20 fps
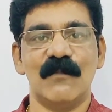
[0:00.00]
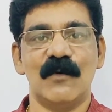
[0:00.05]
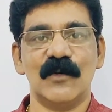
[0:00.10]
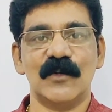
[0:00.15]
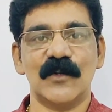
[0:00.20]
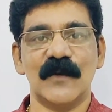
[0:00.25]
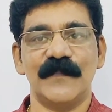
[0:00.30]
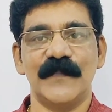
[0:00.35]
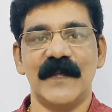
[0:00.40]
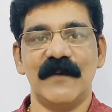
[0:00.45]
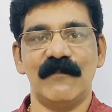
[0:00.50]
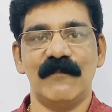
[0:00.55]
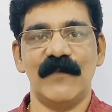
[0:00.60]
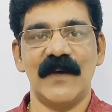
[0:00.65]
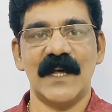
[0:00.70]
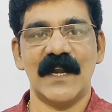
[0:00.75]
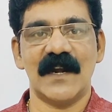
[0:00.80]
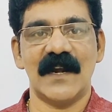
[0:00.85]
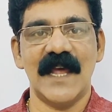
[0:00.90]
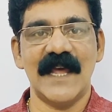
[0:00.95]
both of them
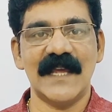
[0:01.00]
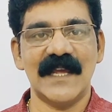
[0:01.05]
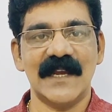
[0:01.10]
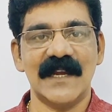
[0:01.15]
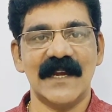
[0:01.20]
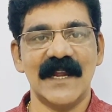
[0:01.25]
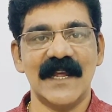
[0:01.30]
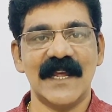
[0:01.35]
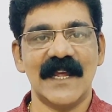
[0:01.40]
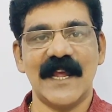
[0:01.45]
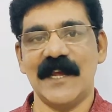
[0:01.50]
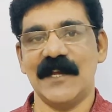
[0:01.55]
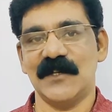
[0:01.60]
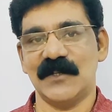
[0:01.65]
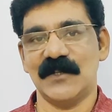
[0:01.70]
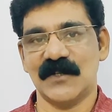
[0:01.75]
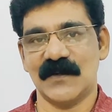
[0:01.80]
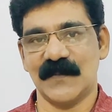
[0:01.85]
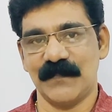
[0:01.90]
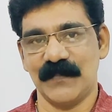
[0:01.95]
were like in a
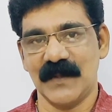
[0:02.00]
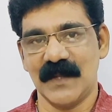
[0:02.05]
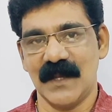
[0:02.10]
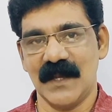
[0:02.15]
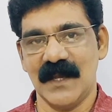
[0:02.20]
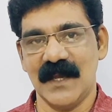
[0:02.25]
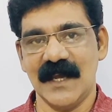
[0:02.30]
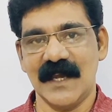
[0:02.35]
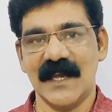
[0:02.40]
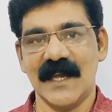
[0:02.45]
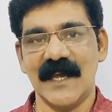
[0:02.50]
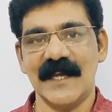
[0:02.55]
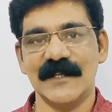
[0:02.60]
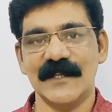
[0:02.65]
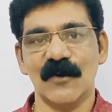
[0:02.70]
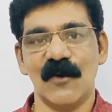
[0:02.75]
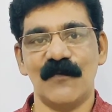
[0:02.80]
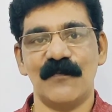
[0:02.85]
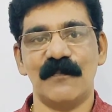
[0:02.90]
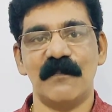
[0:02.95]
cage
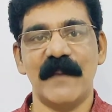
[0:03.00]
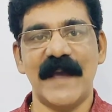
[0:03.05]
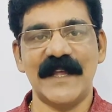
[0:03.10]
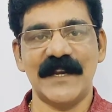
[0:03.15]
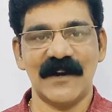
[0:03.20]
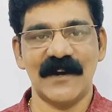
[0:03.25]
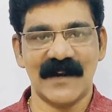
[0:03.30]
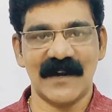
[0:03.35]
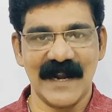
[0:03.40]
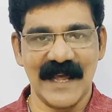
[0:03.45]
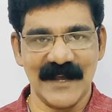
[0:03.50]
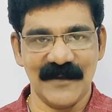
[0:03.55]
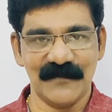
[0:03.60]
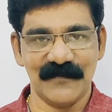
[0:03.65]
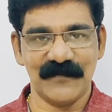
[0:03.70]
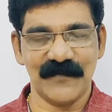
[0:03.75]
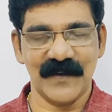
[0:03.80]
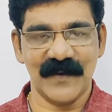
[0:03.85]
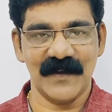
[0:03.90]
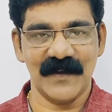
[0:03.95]
of married
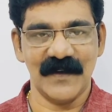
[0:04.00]
life.